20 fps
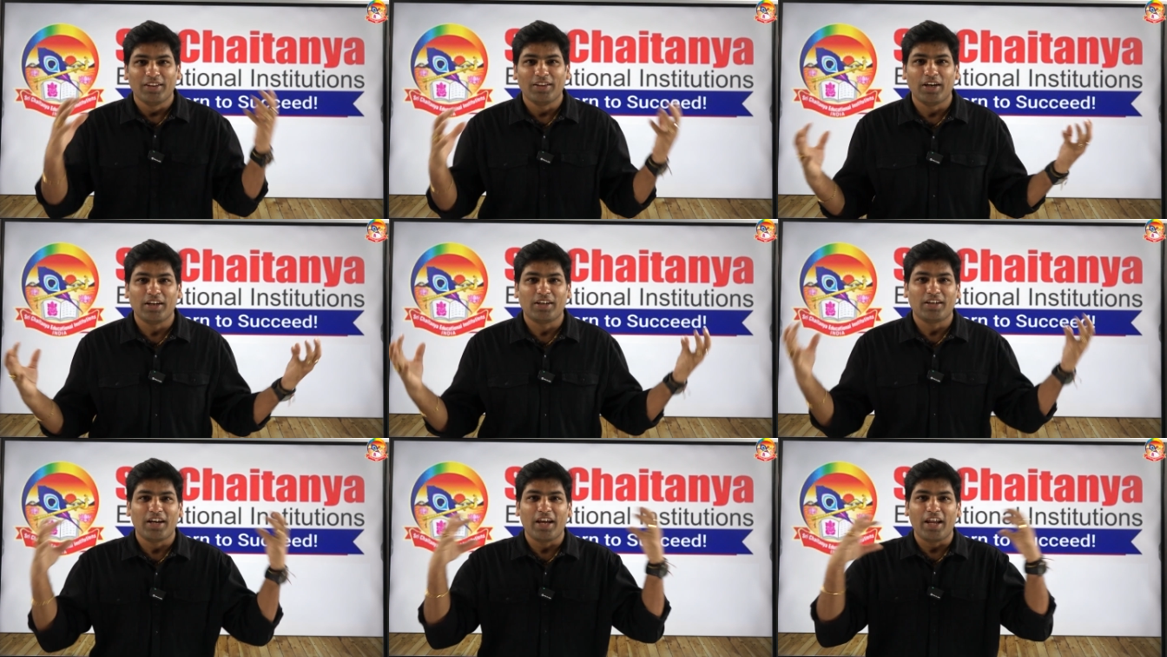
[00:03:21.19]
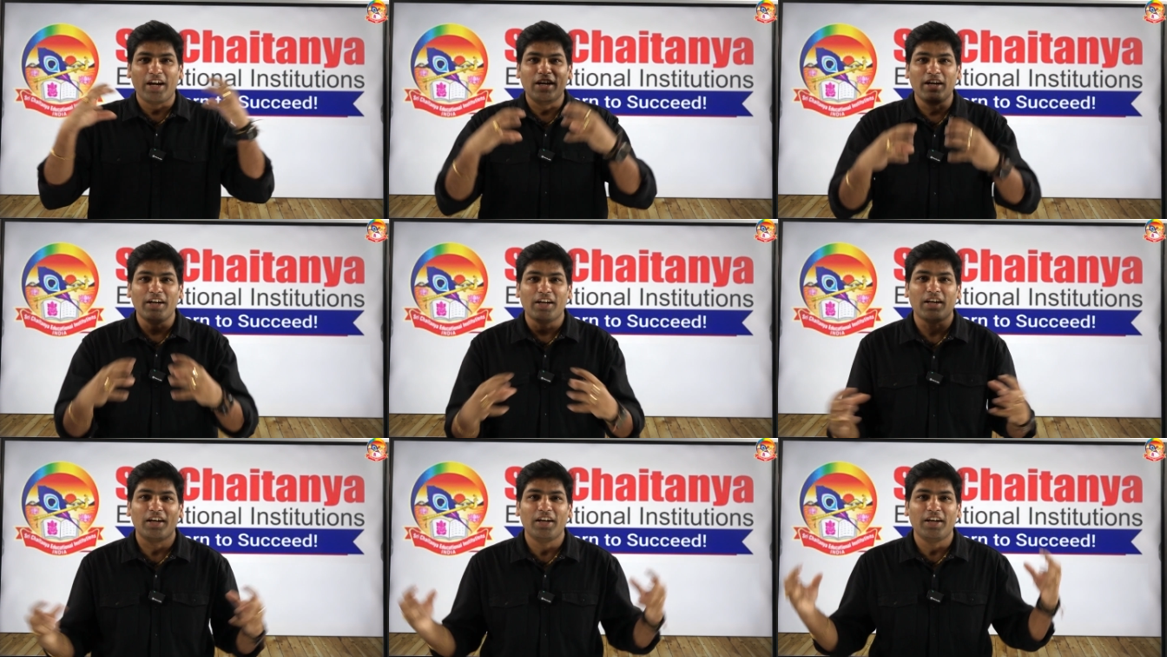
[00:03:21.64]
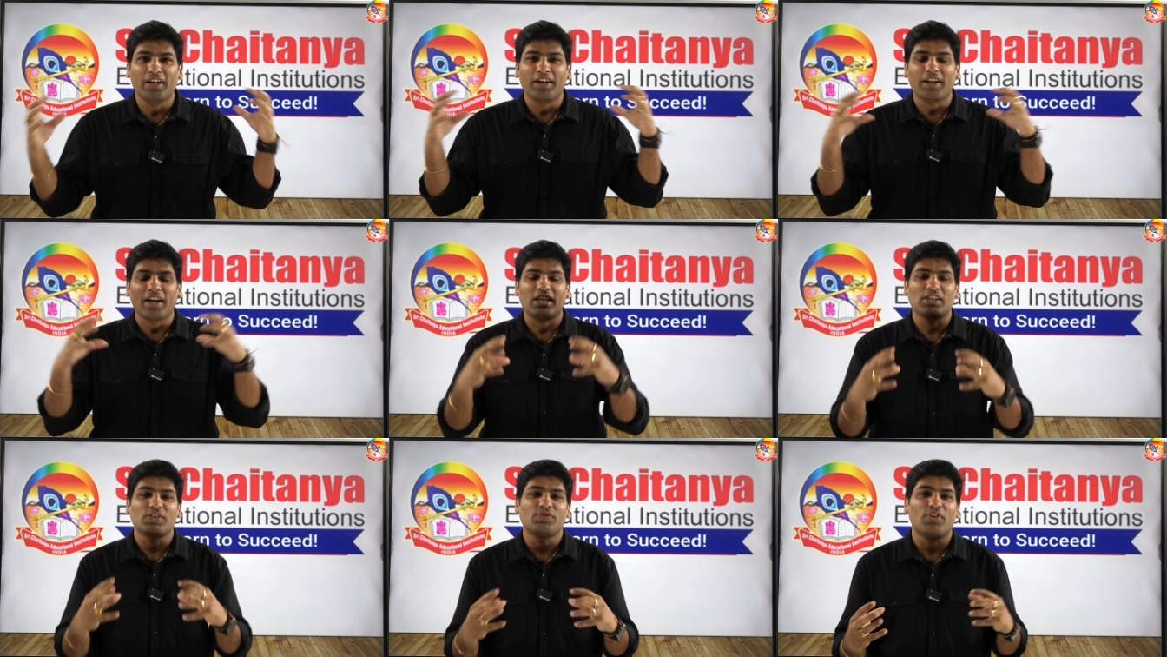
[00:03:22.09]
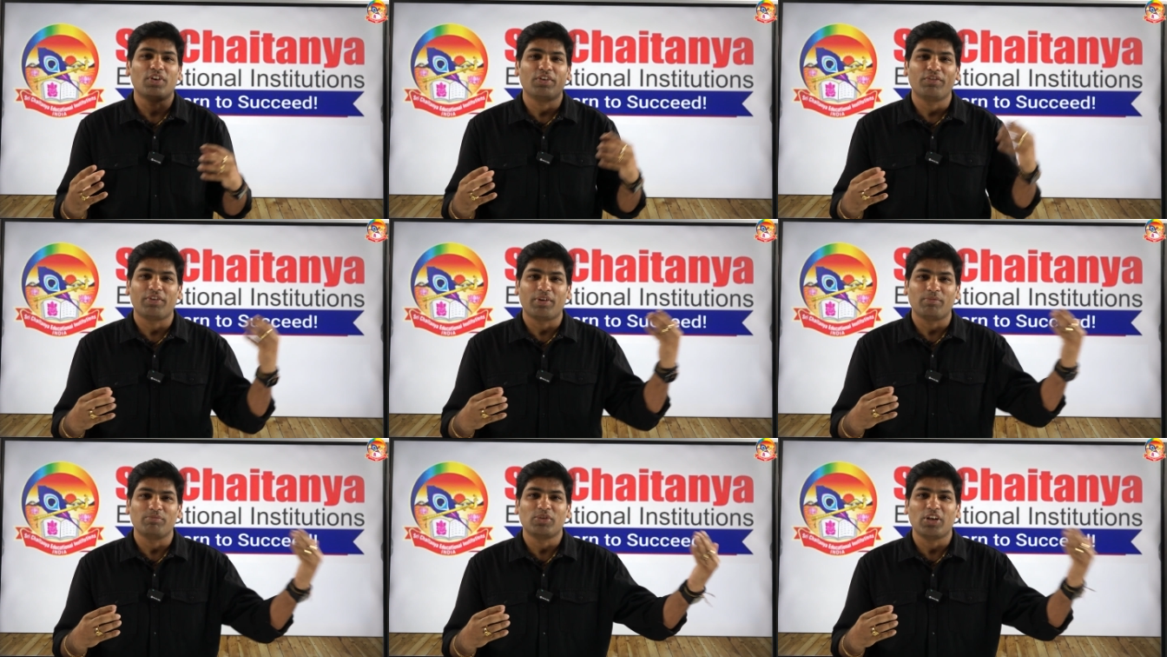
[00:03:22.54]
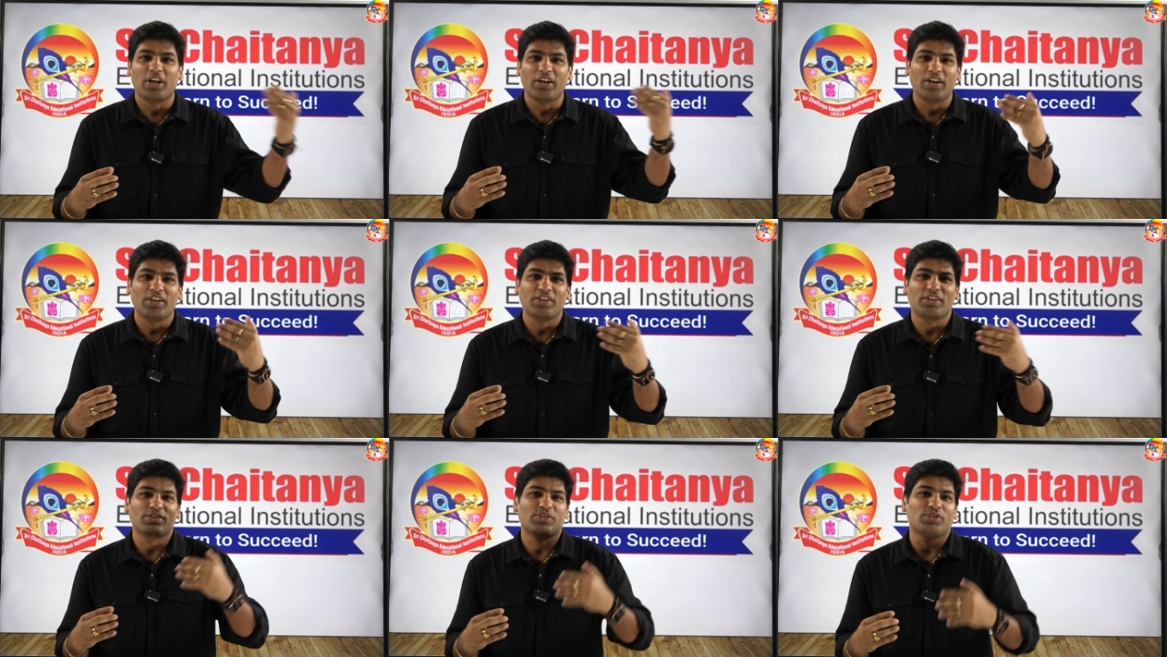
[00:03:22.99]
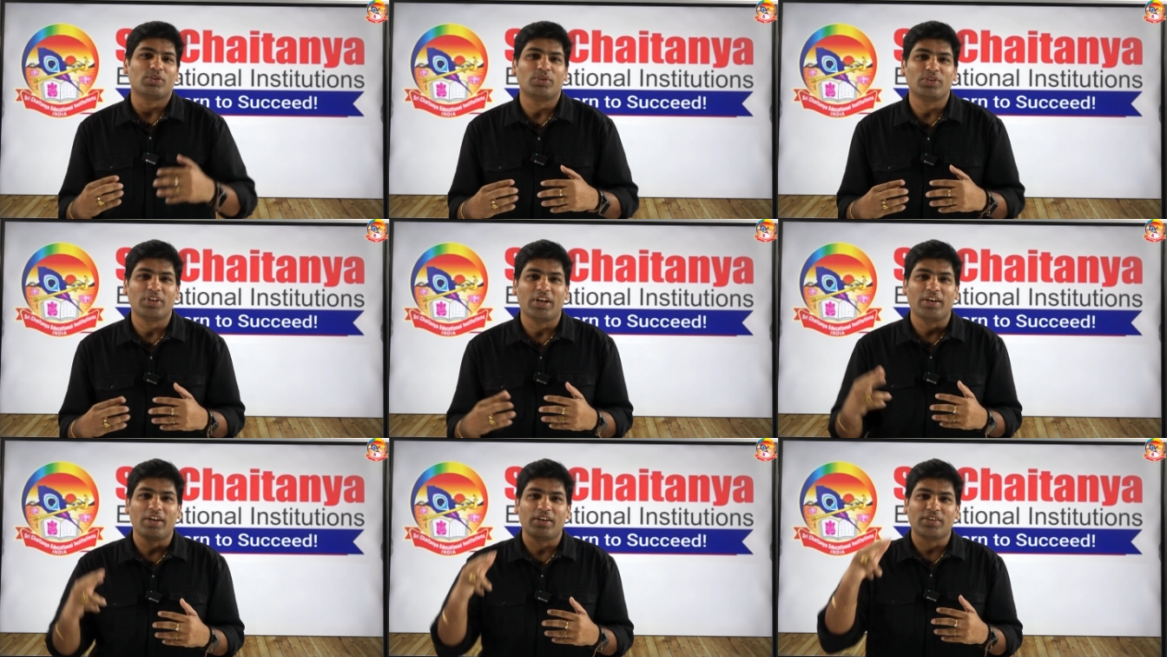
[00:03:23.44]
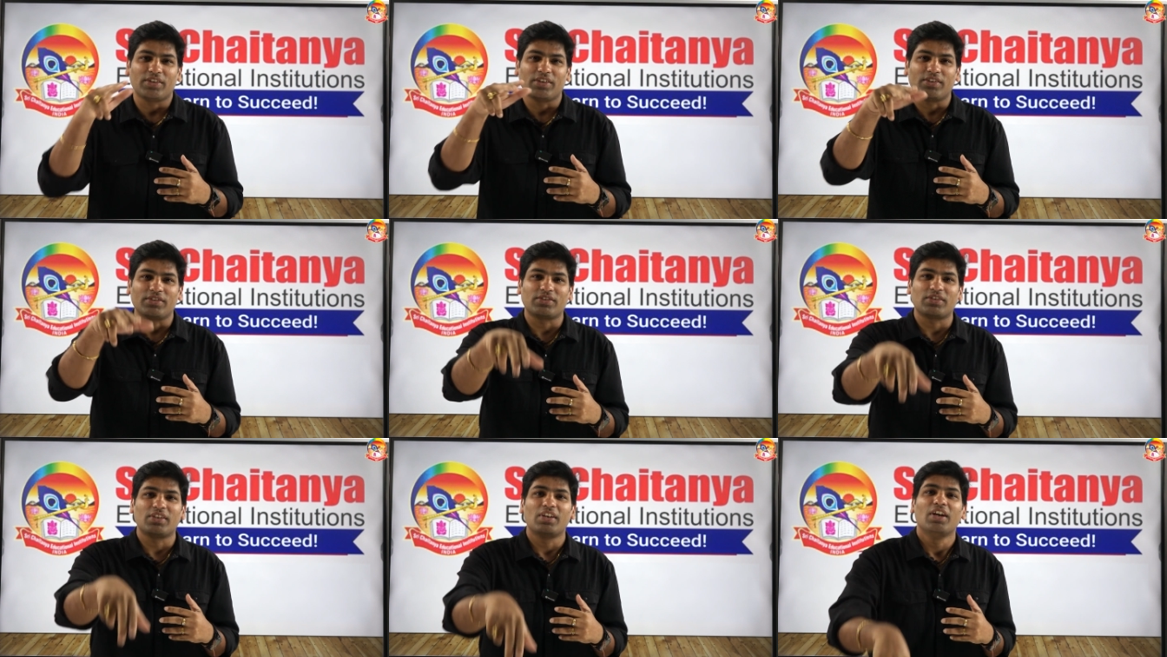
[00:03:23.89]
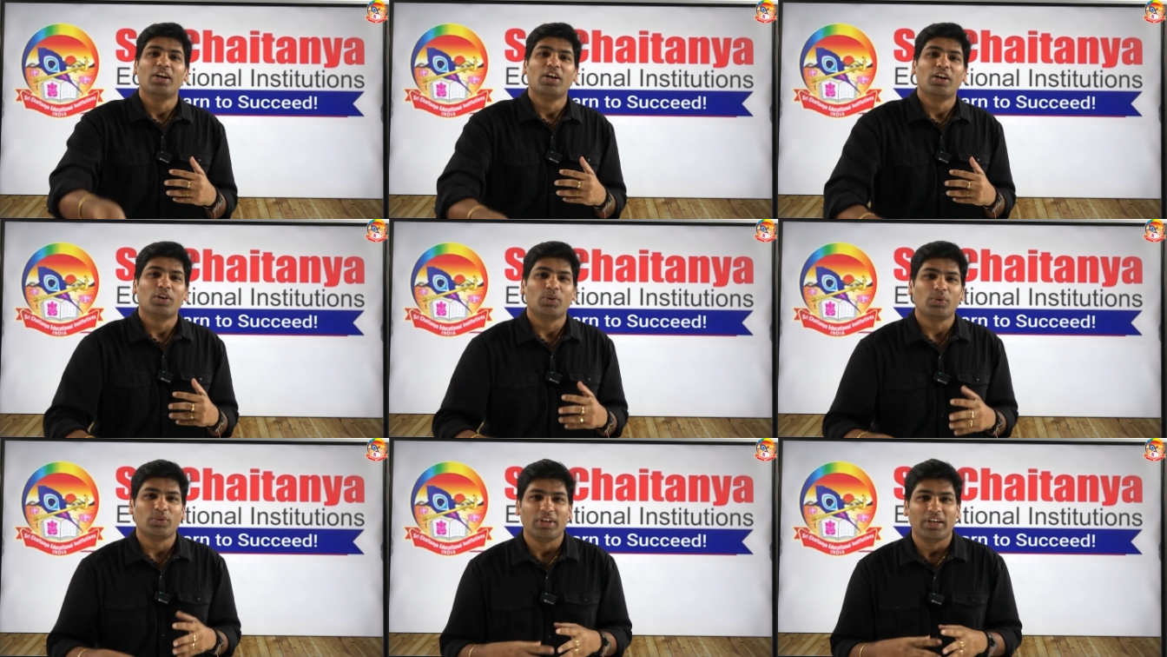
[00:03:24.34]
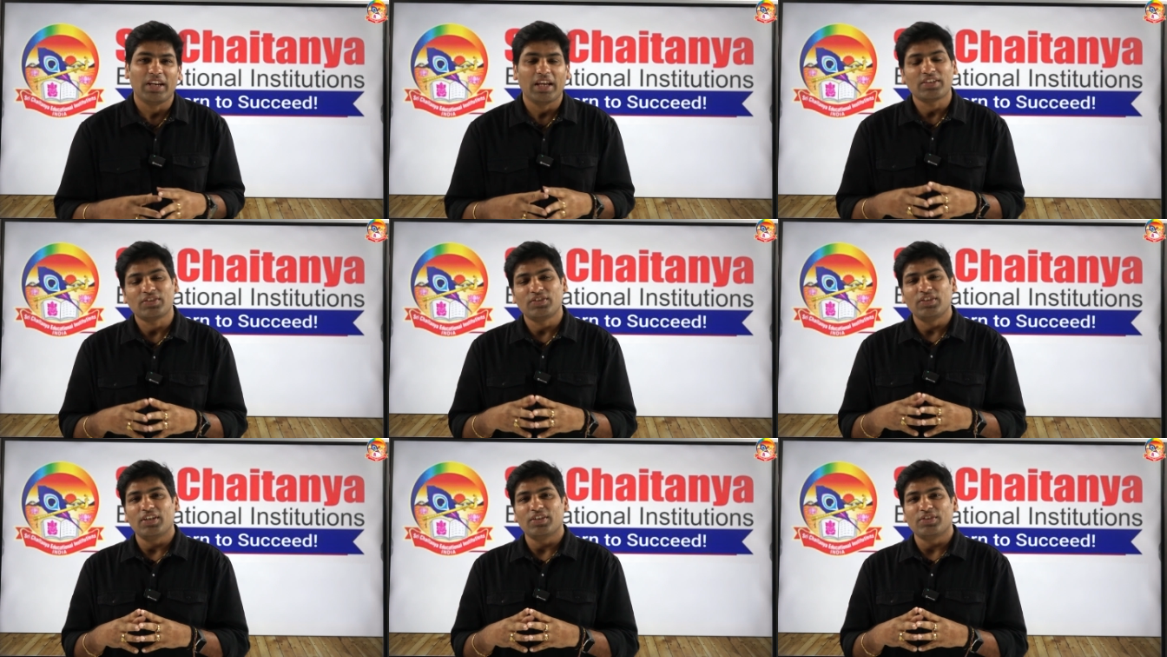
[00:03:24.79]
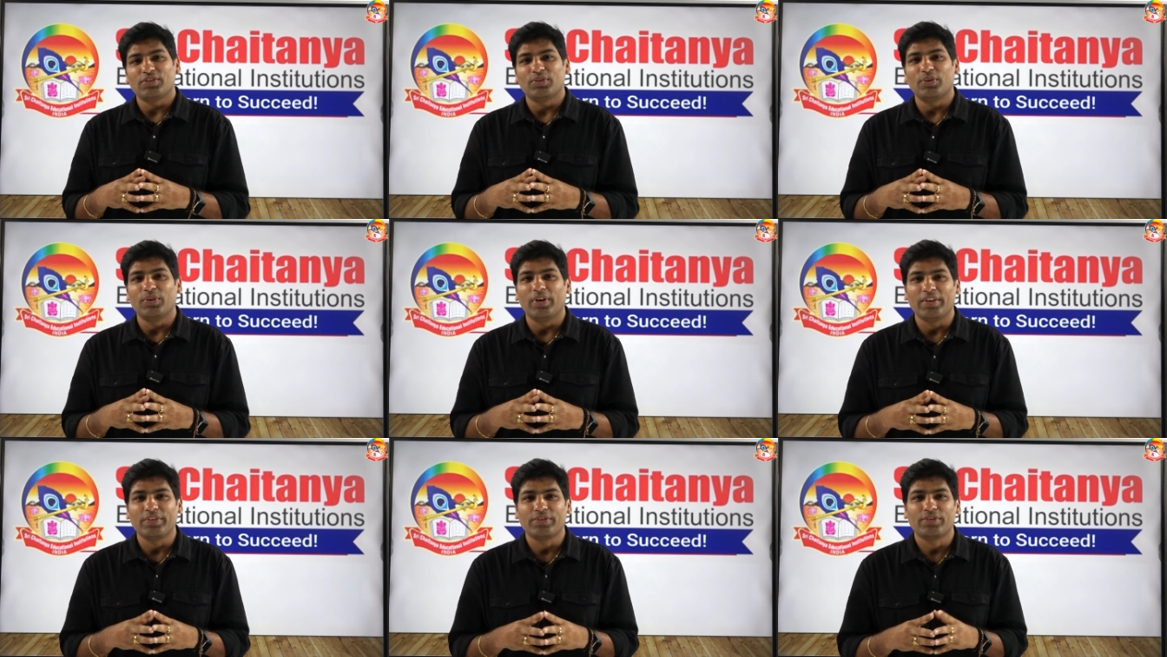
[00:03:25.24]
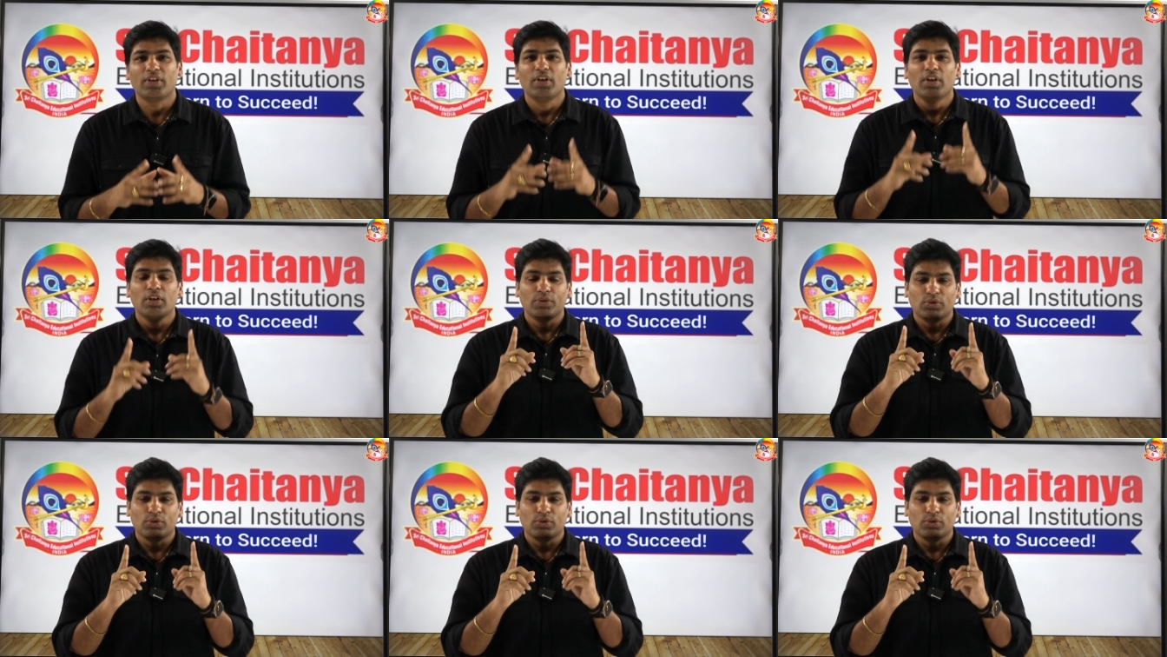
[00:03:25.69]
that hereditarily transferred from generations to generations to the next year students.